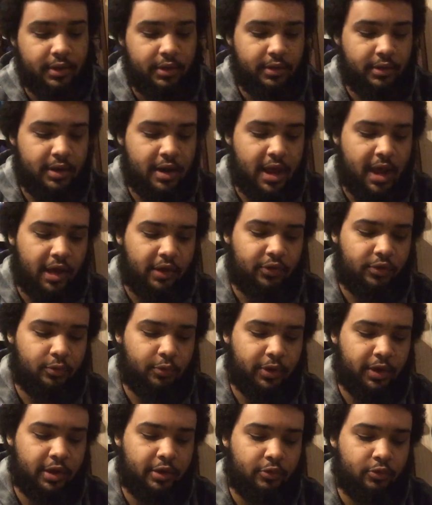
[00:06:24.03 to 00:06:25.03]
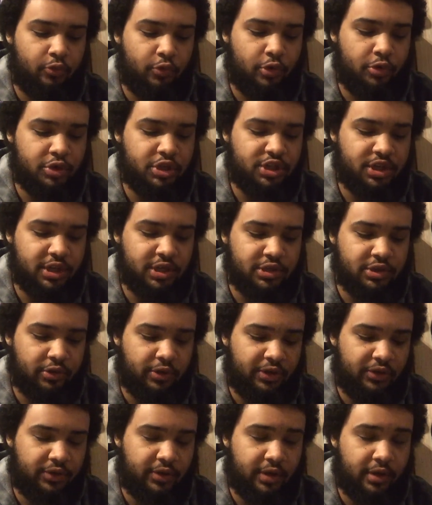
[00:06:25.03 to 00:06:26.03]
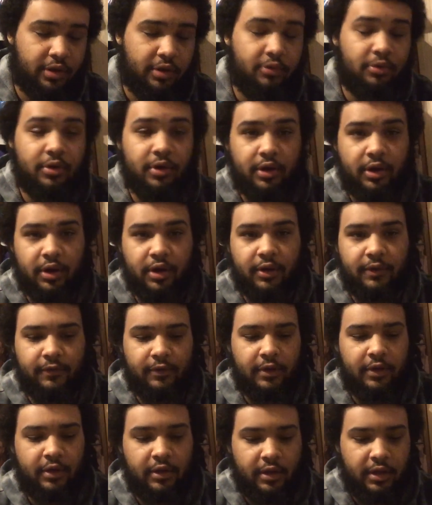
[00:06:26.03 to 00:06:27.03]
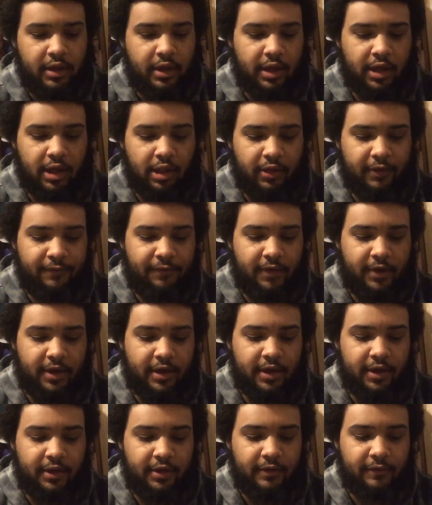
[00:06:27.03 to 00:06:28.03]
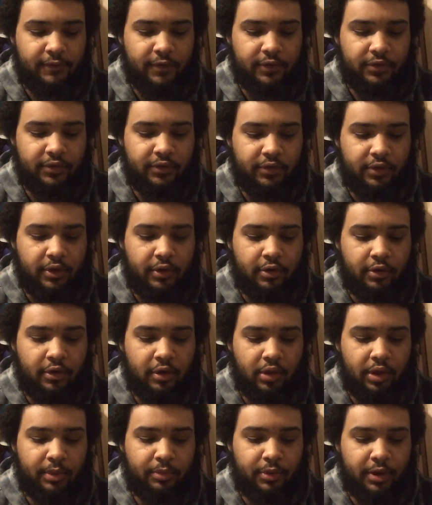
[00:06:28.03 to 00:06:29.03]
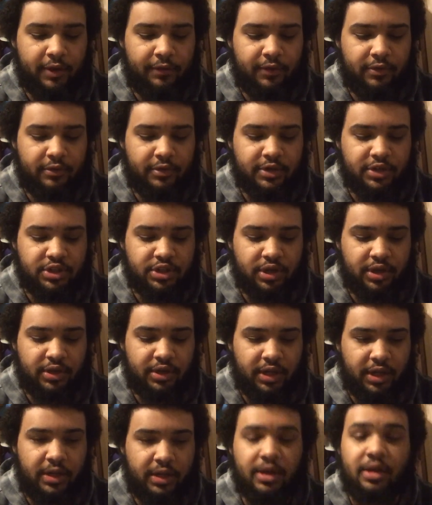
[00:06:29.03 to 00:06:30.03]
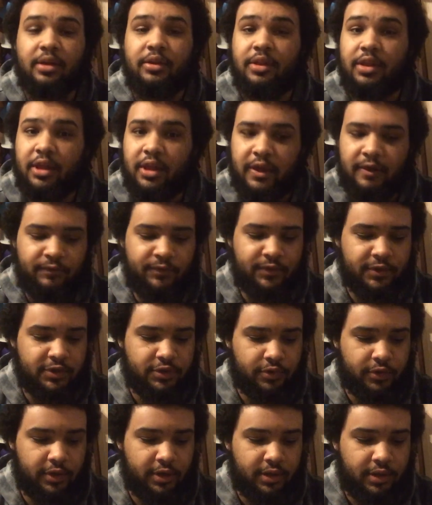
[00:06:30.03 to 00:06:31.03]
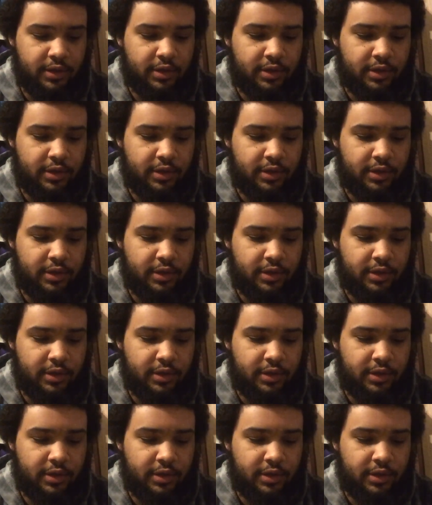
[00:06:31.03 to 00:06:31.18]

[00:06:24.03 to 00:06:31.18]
Next, we get Roosh and Jalistico of LFI versus Carly Bravo and Sean Dean, the Infantry.